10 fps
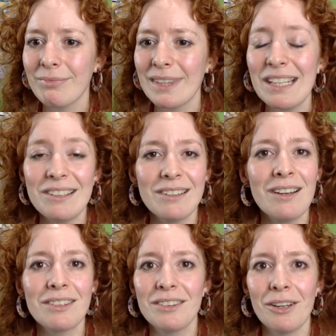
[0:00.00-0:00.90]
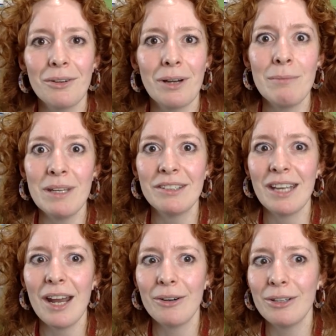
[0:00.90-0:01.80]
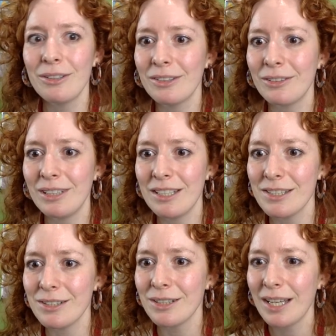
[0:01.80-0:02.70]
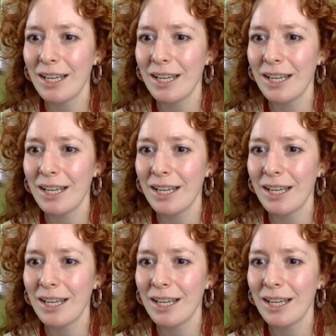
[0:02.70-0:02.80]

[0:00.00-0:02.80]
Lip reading: It sucks though. I miss Aeros. I really do.